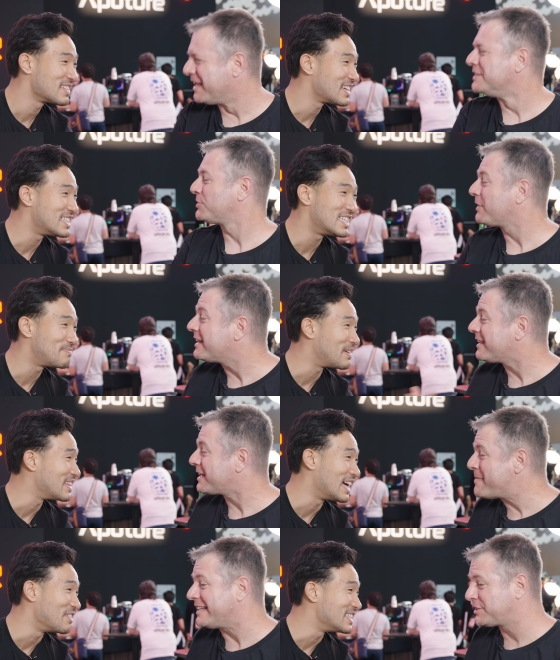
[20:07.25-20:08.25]
Speaker 1: So let me
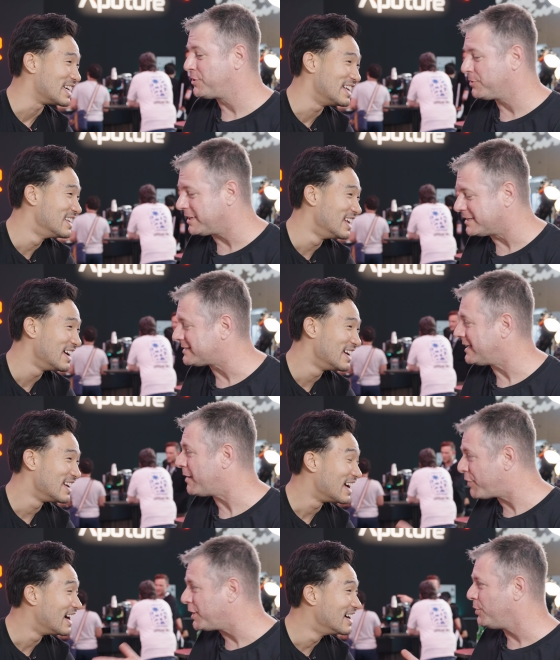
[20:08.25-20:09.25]
ask you this, and I
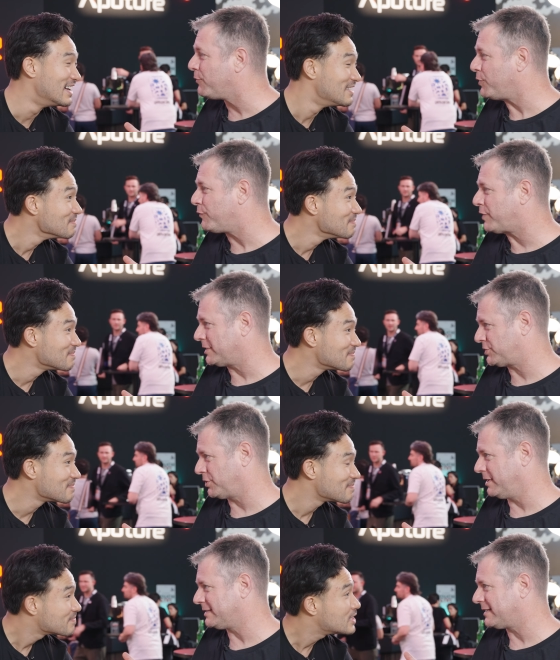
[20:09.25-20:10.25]
think you've touched on
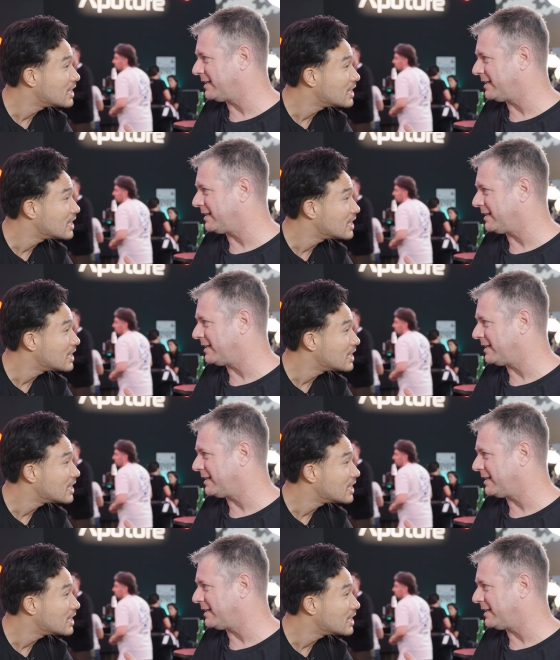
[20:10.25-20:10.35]
this,